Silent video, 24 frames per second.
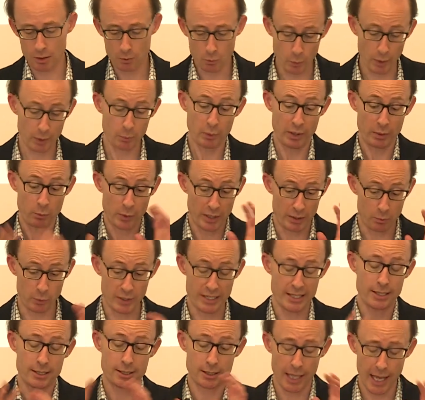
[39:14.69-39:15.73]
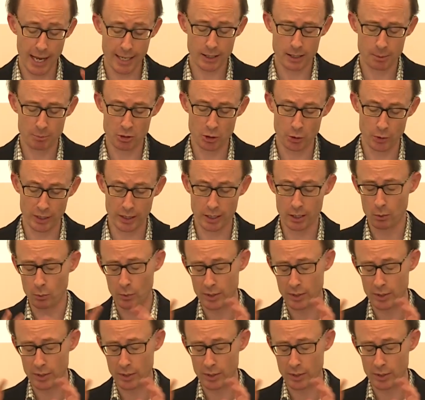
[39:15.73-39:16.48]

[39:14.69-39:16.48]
We dislike them doing that.